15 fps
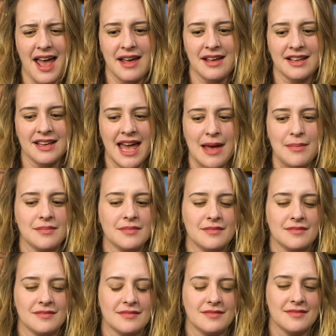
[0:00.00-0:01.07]
It came
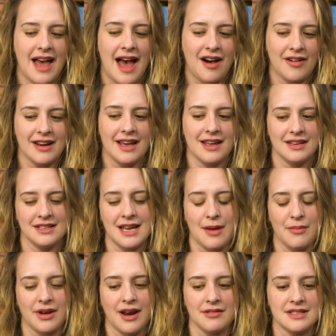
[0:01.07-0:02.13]
out at a
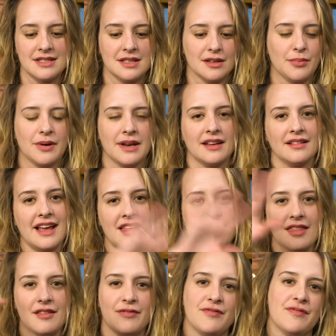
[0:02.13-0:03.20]
time when I was still putting like
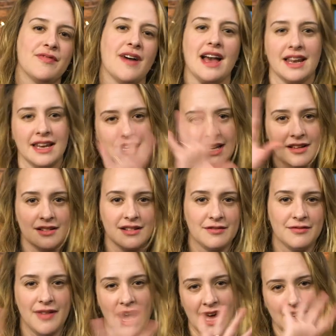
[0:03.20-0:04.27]
the
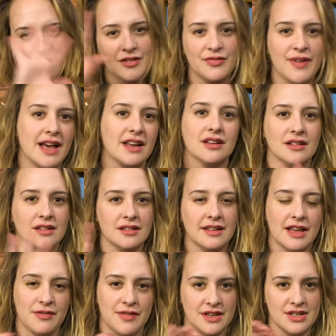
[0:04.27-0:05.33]
final
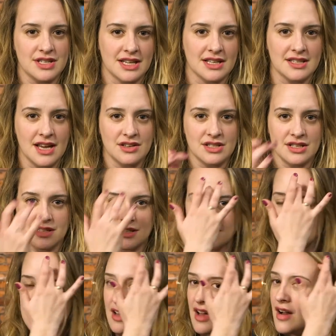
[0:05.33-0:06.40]
finishing
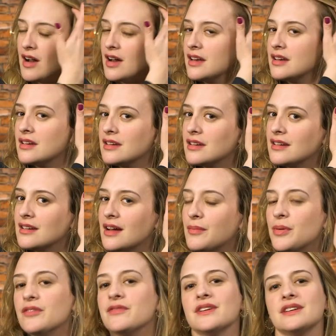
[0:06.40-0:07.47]
touches on
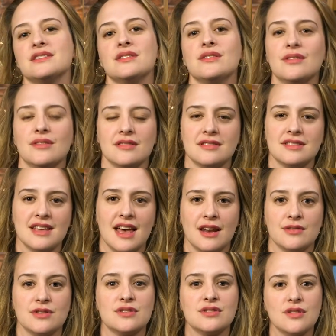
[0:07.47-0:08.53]
Perfect Tunes, and
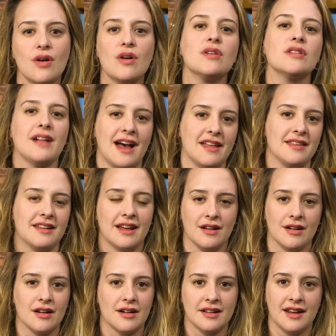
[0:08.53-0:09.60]
I was so glad that I
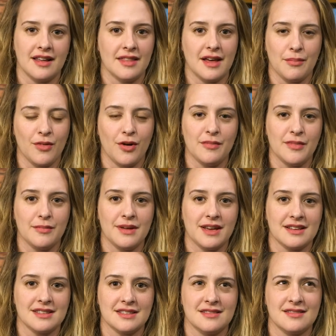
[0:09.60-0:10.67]
heard it at that moment
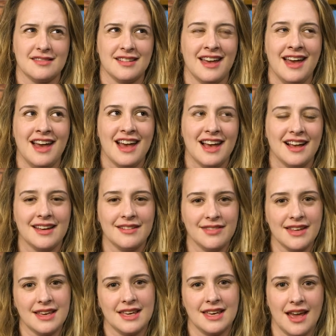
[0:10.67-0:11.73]
because it kind of
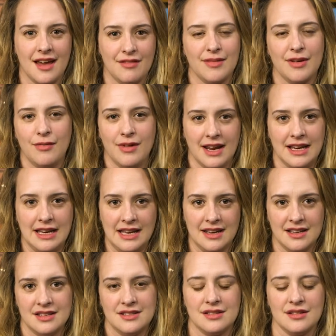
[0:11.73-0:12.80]
like gave me what I
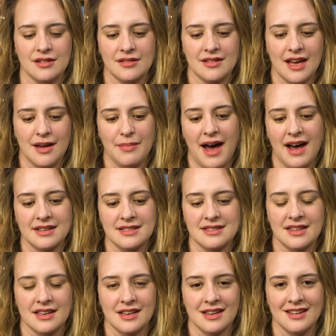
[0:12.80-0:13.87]
needed to get past
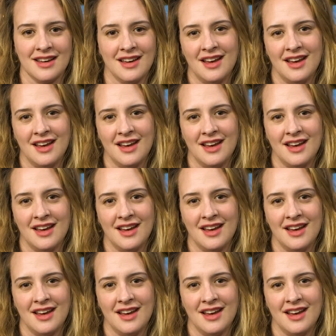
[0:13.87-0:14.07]
the